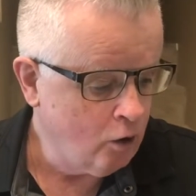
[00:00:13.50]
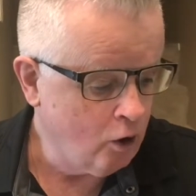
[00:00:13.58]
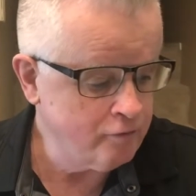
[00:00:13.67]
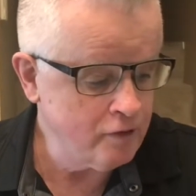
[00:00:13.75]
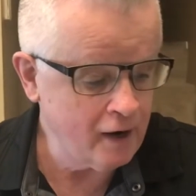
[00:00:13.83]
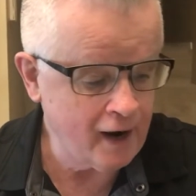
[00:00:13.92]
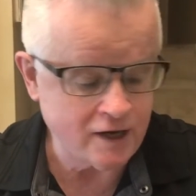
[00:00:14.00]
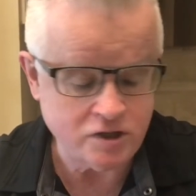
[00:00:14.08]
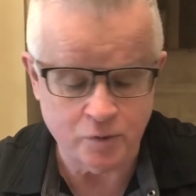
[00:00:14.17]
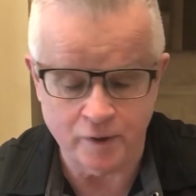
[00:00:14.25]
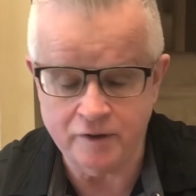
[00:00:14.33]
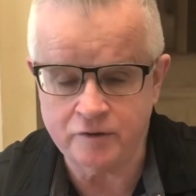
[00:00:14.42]
Over the last
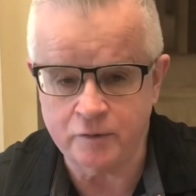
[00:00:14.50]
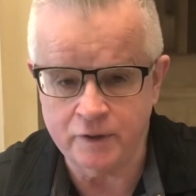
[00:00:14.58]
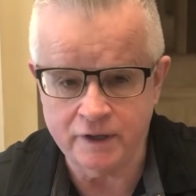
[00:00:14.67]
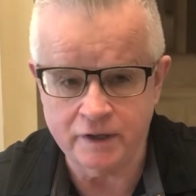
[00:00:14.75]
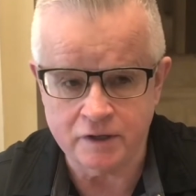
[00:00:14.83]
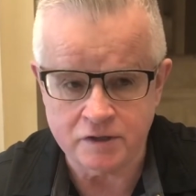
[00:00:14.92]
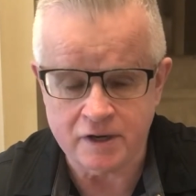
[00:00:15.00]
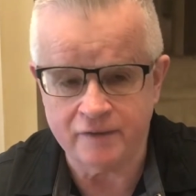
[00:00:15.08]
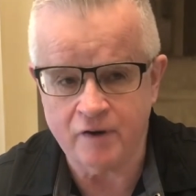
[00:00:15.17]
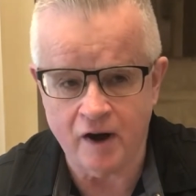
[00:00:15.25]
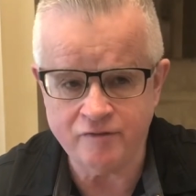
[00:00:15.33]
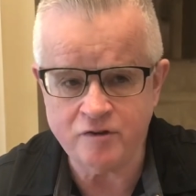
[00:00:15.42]
23 years,
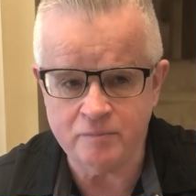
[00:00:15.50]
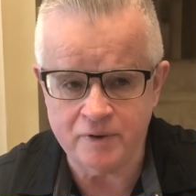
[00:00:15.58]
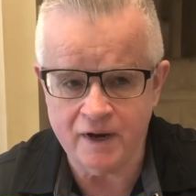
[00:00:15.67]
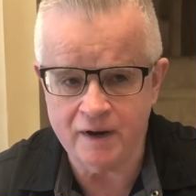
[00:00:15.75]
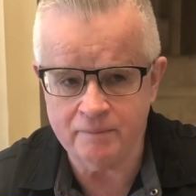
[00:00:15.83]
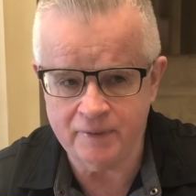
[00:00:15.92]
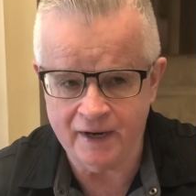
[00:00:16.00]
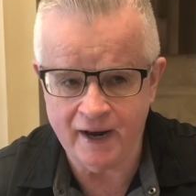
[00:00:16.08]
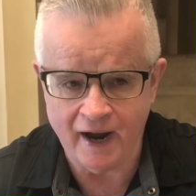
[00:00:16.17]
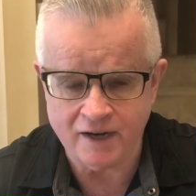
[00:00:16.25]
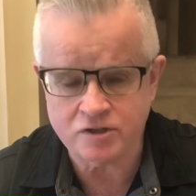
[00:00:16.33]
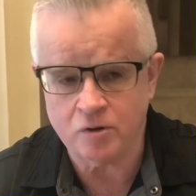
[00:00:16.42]
I've often be, been
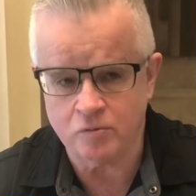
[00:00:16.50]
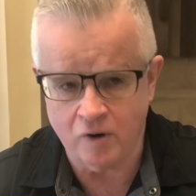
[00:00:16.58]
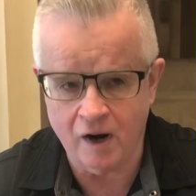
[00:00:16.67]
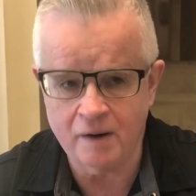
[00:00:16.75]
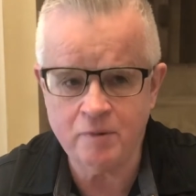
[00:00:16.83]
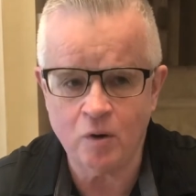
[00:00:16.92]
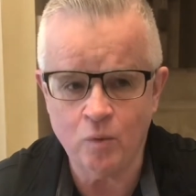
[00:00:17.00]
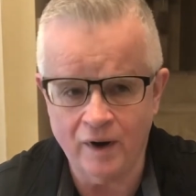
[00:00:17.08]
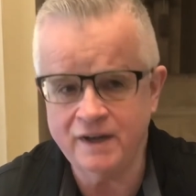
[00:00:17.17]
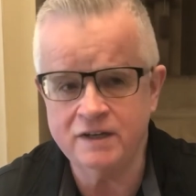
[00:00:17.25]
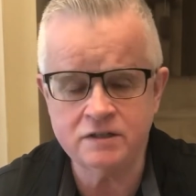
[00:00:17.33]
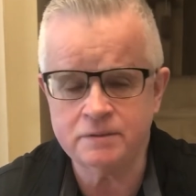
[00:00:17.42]
asked, Rob,
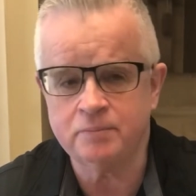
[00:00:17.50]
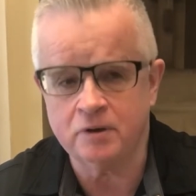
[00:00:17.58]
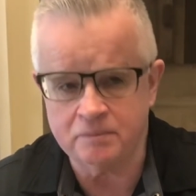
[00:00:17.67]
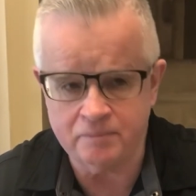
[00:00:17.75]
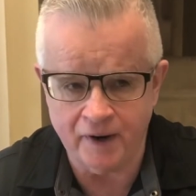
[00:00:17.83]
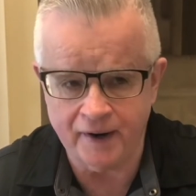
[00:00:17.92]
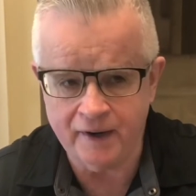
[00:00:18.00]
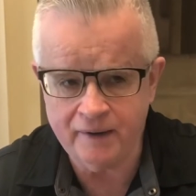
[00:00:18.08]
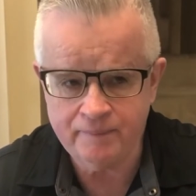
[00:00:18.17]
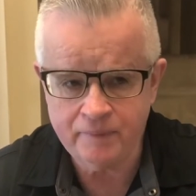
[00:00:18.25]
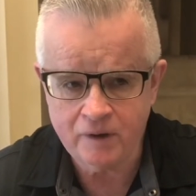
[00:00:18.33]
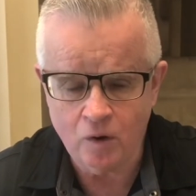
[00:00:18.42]
what is a bone putty?
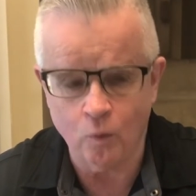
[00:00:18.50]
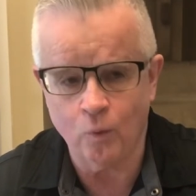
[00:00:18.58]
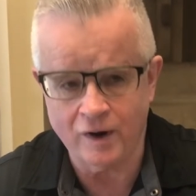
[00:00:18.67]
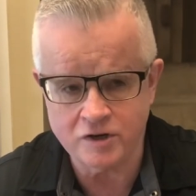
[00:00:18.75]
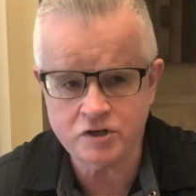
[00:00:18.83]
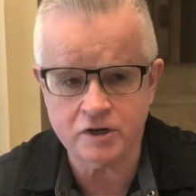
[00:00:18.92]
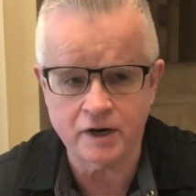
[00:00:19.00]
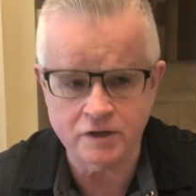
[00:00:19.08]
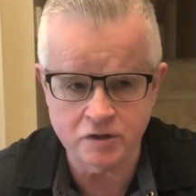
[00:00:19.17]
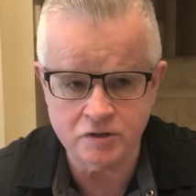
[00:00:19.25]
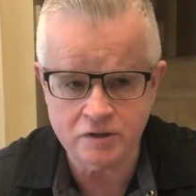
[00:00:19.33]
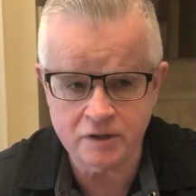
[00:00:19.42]
Where should I
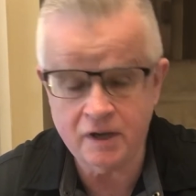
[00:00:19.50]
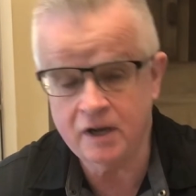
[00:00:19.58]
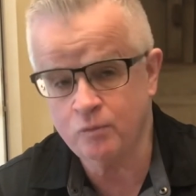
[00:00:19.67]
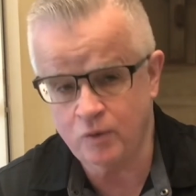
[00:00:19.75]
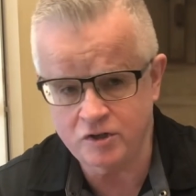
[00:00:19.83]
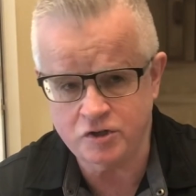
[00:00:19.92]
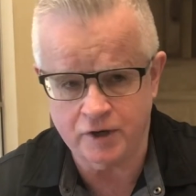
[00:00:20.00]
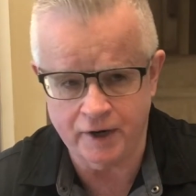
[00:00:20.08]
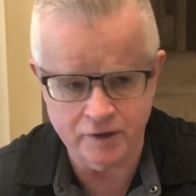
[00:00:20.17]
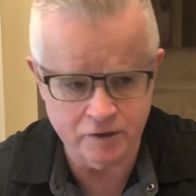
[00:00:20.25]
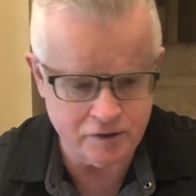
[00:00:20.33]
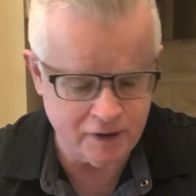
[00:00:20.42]
use it? And when should I
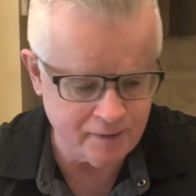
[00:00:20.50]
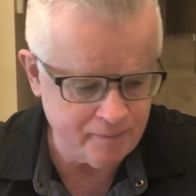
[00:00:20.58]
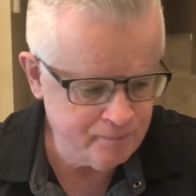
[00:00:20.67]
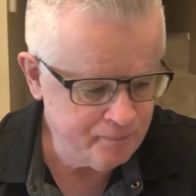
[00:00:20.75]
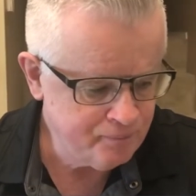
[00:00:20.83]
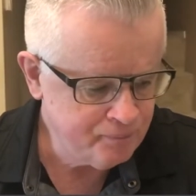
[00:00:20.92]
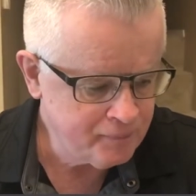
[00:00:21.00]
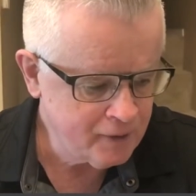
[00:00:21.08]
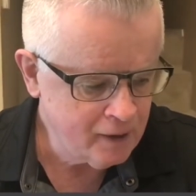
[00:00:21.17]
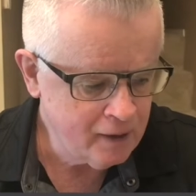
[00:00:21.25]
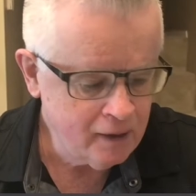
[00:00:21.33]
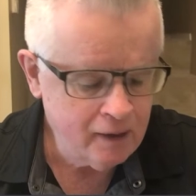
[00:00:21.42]
use it?
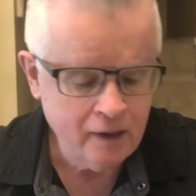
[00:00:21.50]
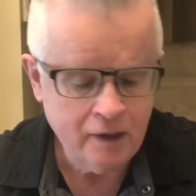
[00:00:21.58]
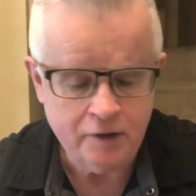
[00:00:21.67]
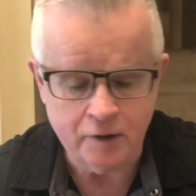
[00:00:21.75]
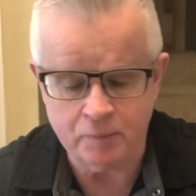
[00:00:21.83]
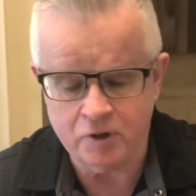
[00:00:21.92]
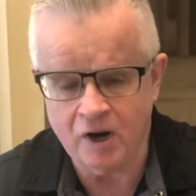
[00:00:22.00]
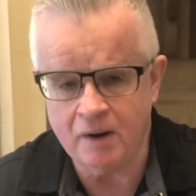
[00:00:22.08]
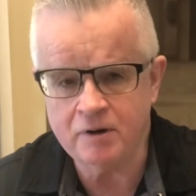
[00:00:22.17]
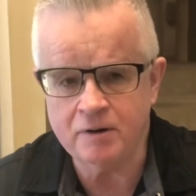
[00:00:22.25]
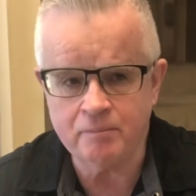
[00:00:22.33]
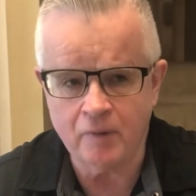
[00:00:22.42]
The
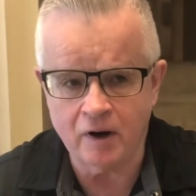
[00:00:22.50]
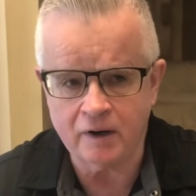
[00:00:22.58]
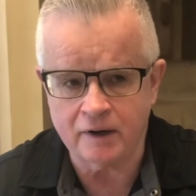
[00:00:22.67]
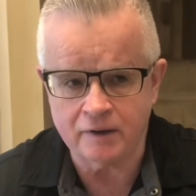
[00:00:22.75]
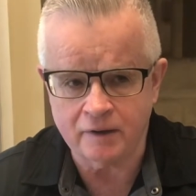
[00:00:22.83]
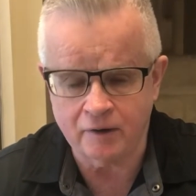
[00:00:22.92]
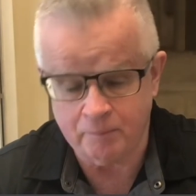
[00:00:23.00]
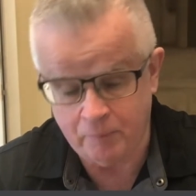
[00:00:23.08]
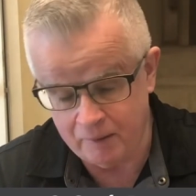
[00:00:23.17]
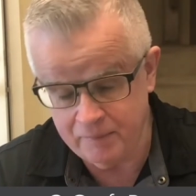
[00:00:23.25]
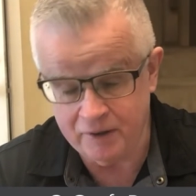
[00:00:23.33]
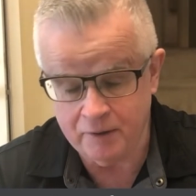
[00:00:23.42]
predominant market, or
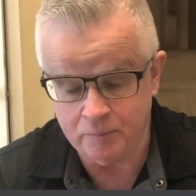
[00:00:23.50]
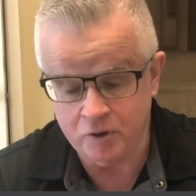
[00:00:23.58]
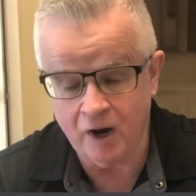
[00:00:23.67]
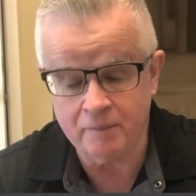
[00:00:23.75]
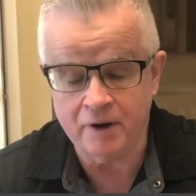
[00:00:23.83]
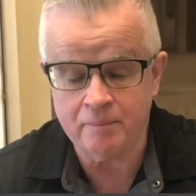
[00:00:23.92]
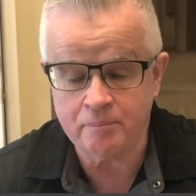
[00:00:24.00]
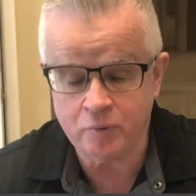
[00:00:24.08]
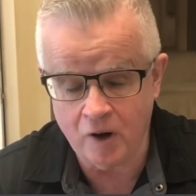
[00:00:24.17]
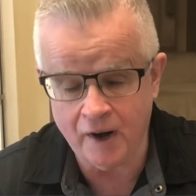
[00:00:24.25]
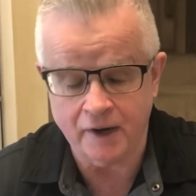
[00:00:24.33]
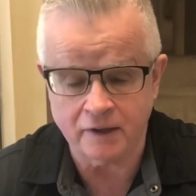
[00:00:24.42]
pardon me, the predominant
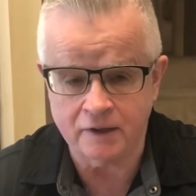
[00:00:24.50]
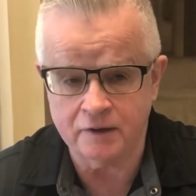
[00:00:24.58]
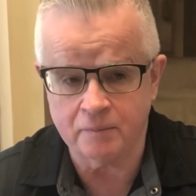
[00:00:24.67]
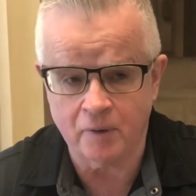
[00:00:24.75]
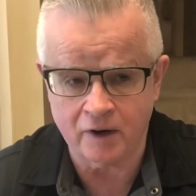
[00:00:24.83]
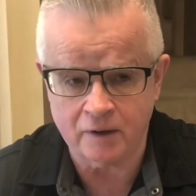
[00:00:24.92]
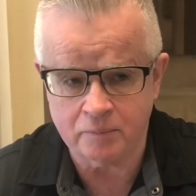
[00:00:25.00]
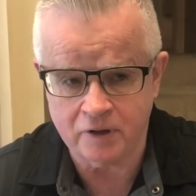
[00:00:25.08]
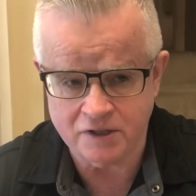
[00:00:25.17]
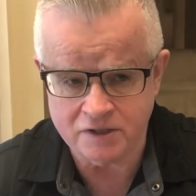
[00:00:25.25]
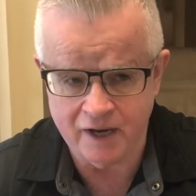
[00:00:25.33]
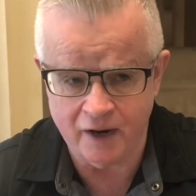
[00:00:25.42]
product in the
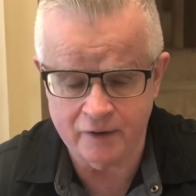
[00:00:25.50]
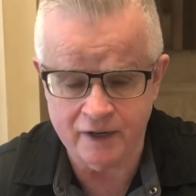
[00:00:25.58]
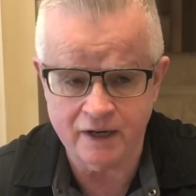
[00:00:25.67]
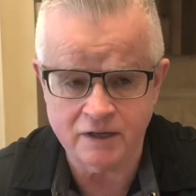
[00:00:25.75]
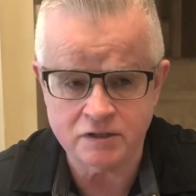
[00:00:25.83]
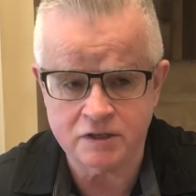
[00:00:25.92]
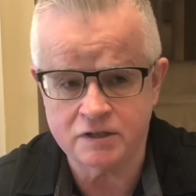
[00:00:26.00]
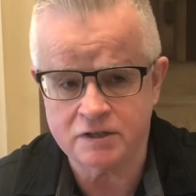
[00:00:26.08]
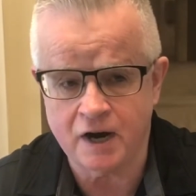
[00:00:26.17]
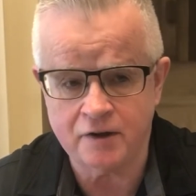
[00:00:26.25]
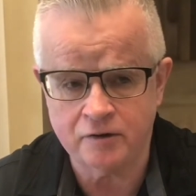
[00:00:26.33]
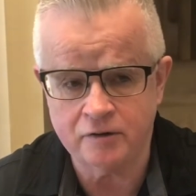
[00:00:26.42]
marketplace nowadays is
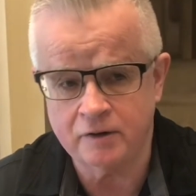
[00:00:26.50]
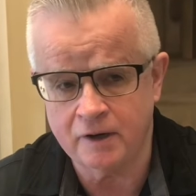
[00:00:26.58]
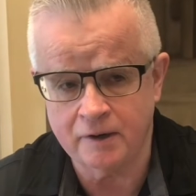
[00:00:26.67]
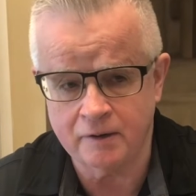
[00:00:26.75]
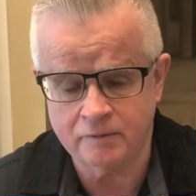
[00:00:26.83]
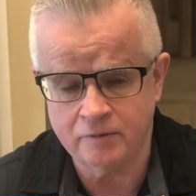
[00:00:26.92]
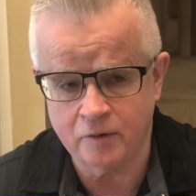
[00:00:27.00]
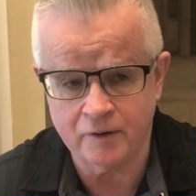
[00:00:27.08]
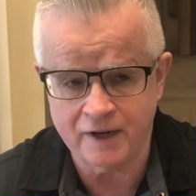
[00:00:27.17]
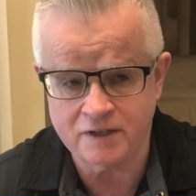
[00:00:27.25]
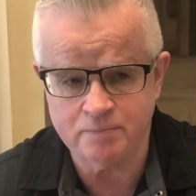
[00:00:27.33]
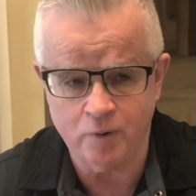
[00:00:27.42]
either uh,
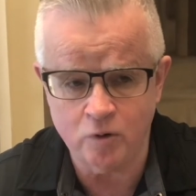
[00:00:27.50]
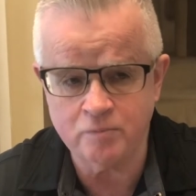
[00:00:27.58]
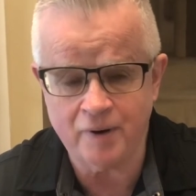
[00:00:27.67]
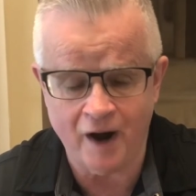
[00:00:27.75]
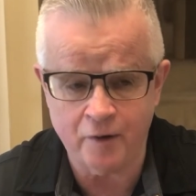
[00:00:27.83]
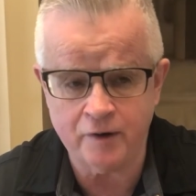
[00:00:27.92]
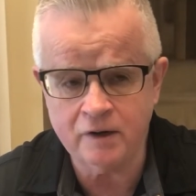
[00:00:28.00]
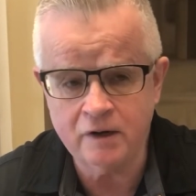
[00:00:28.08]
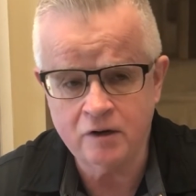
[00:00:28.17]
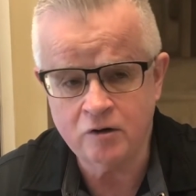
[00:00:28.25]
known as bone powder